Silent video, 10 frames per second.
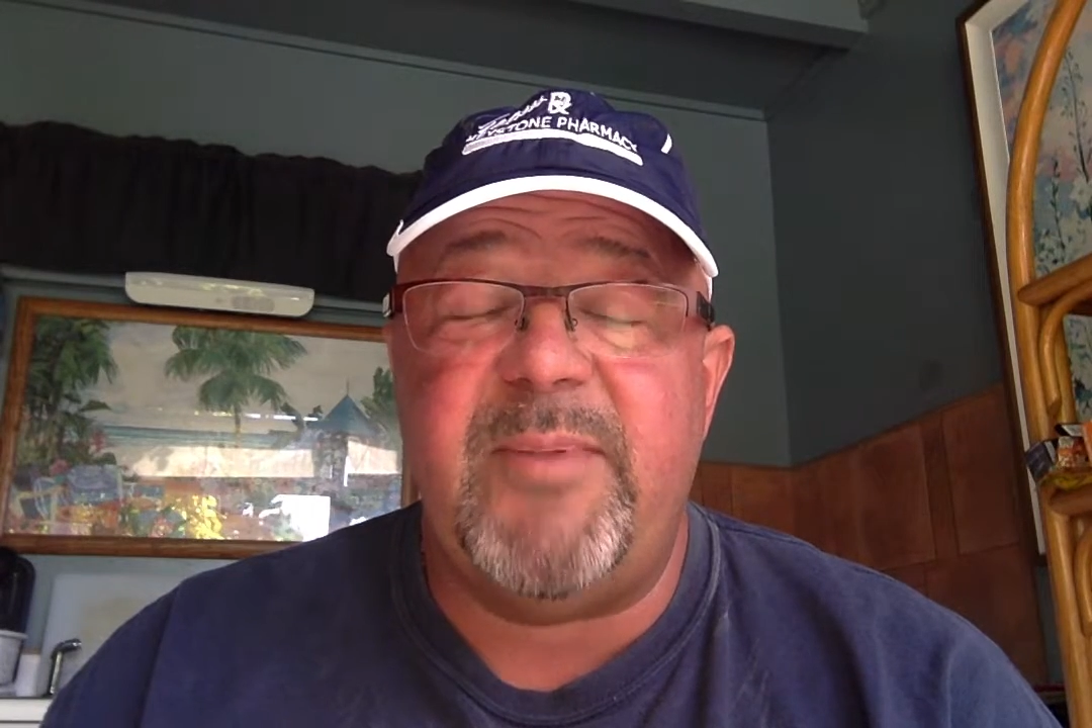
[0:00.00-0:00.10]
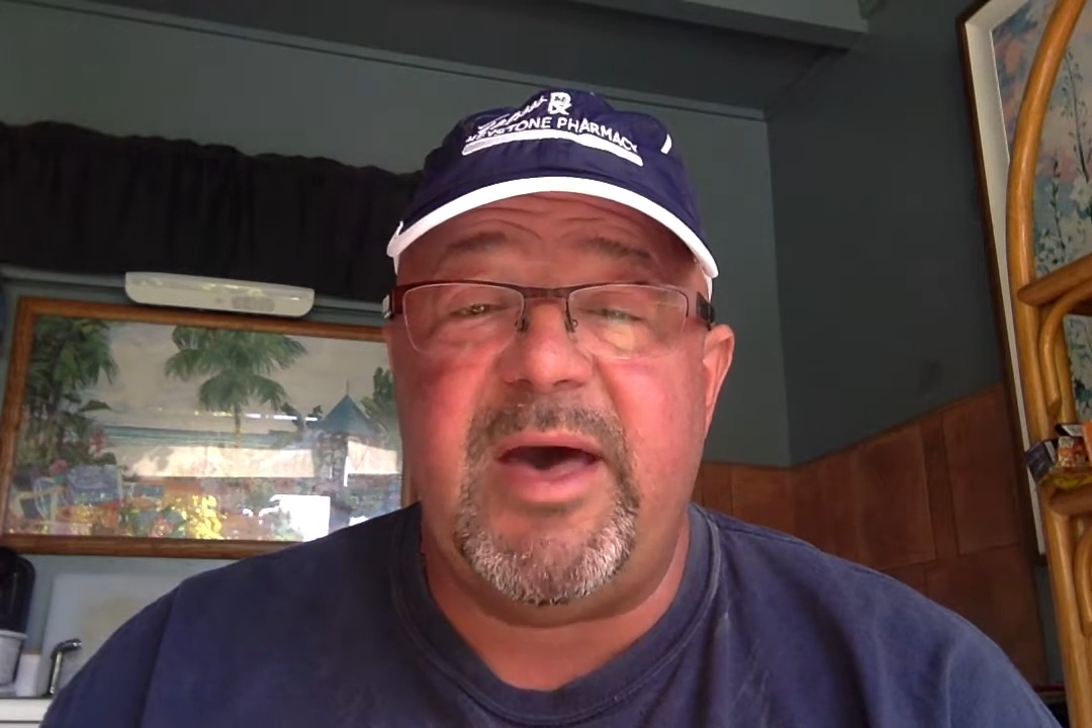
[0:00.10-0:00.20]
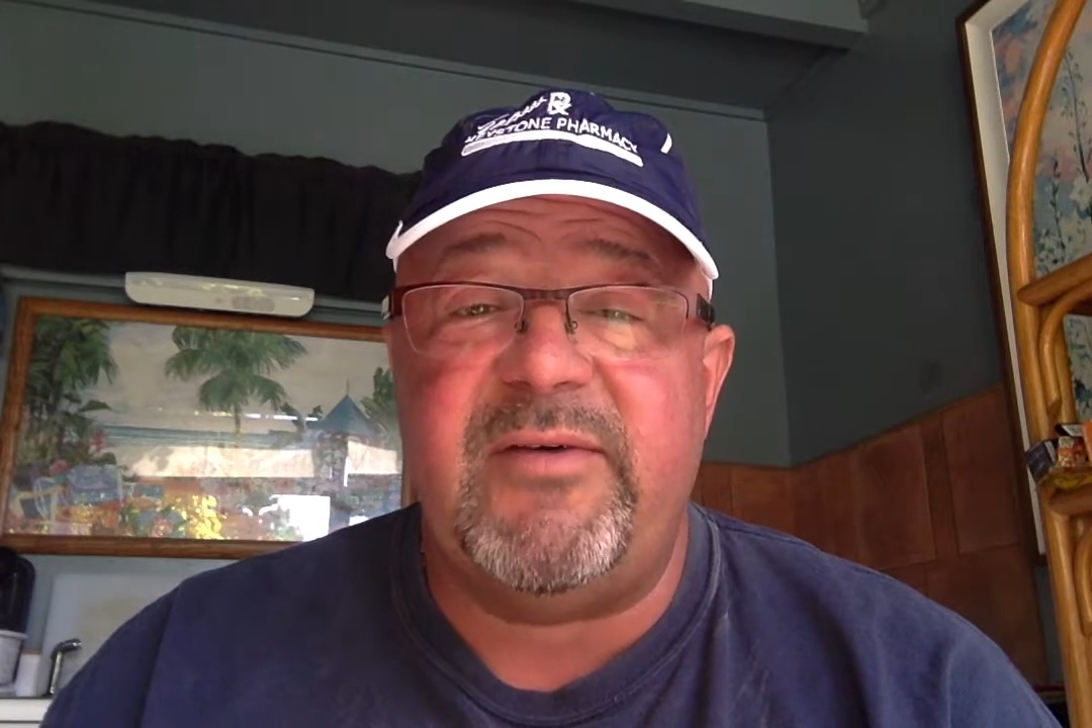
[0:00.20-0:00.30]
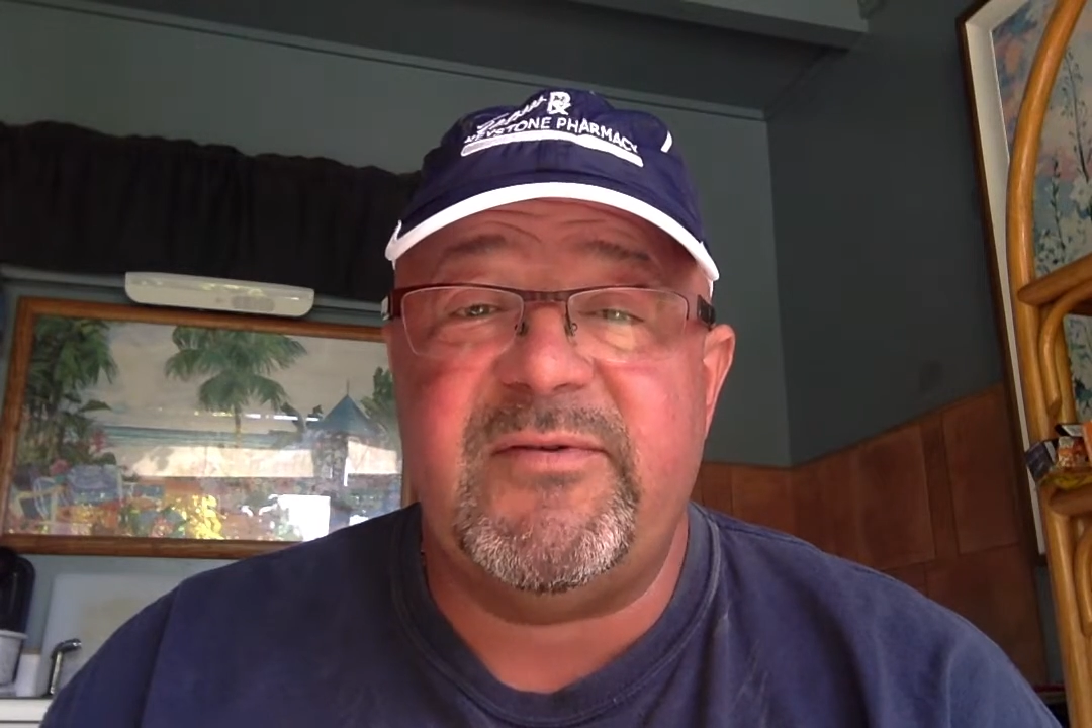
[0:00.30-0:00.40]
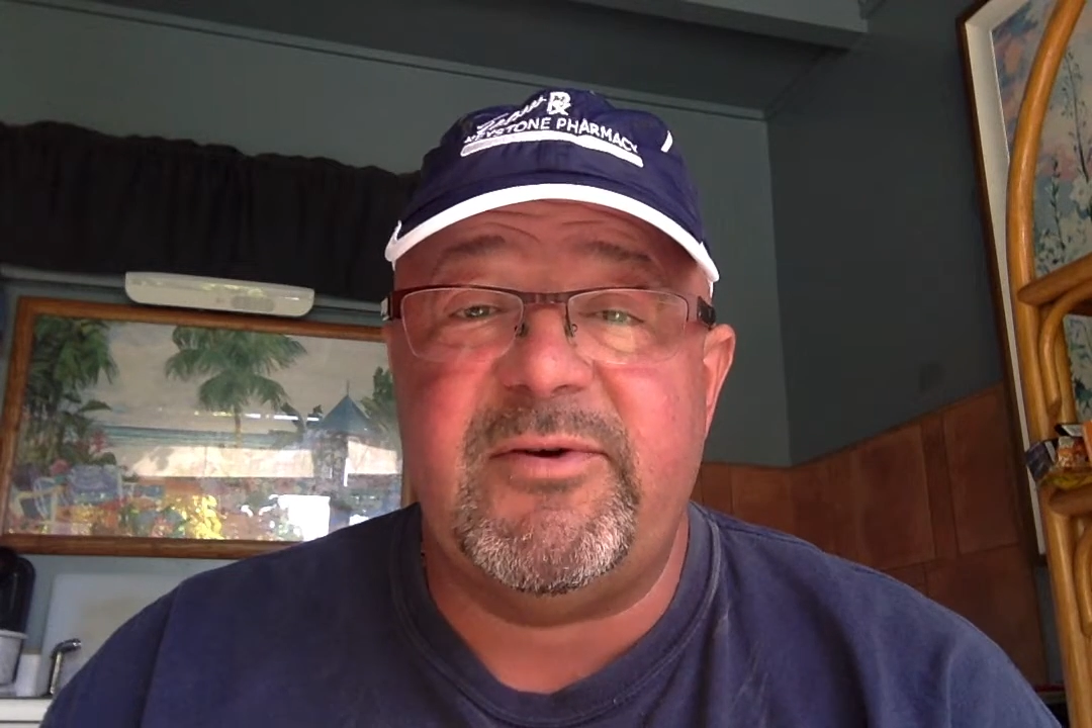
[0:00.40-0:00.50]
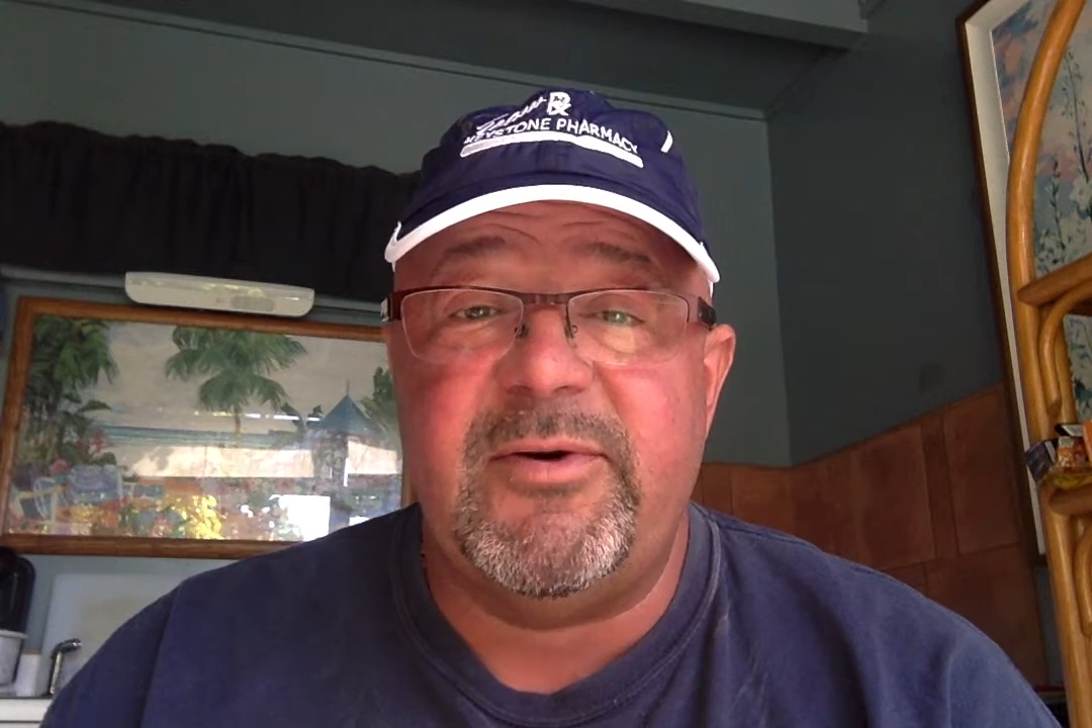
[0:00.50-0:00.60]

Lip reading: baths.